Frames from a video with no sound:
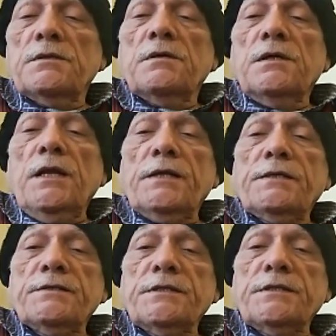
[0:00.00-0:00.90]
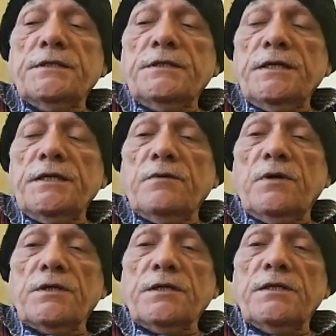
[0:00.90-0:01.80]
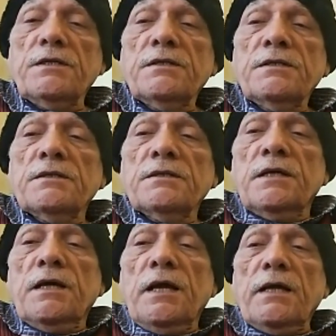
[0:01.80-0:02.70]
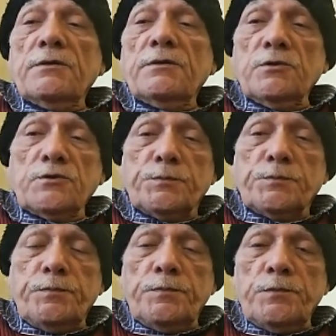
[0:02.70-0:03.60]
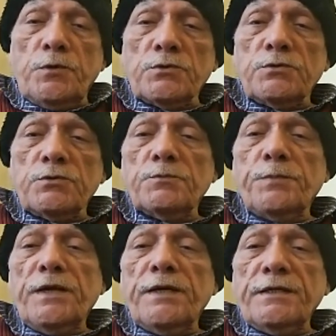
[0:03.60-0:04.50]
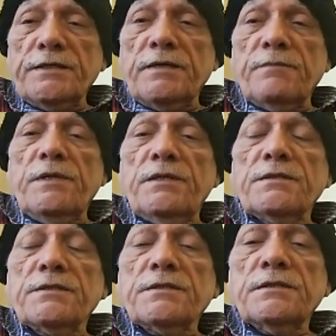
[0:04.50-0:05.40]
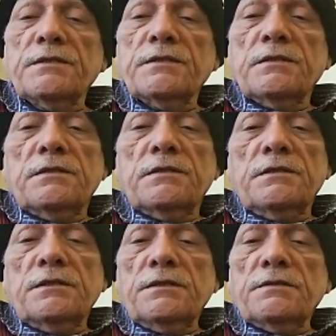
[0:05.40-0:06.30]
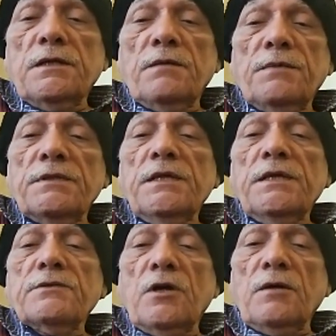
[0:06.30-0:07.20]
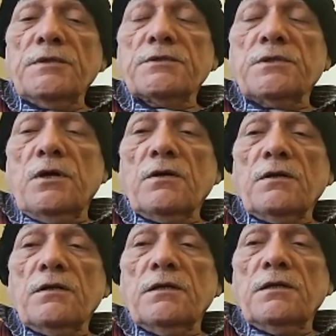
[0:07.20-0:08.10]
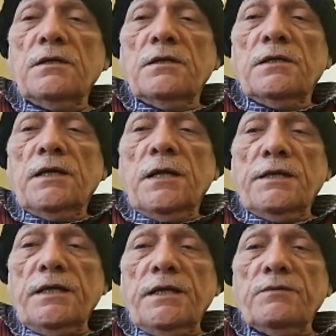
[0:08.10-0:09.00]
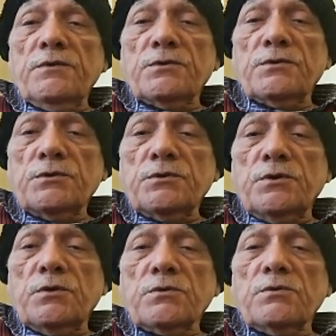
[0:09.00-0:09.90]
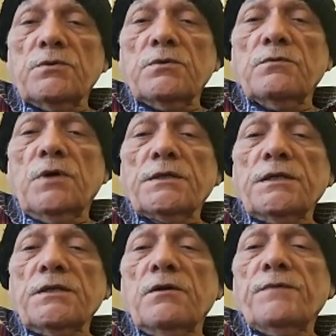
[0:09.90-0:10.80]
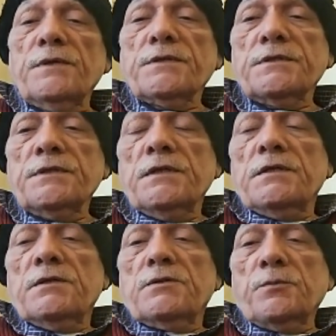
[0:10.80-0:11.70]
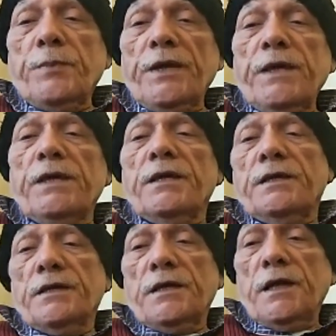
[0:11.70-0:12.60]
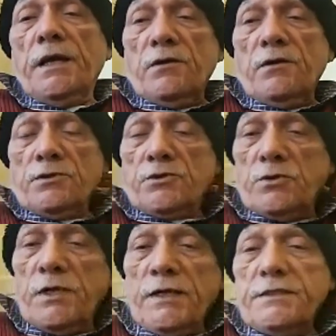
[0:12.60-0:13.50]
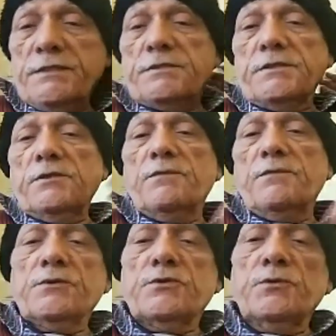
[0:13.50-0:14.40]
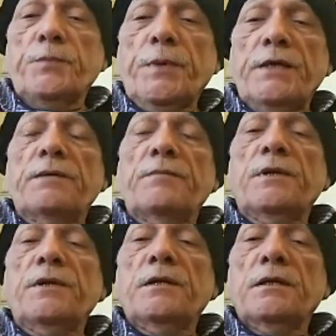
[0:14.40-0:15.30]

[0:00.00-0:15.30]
electricity and water, and those who printed the bills, I mean, their job is gone. And then we used to go to water office to pay, and also electricity office to pay the bill.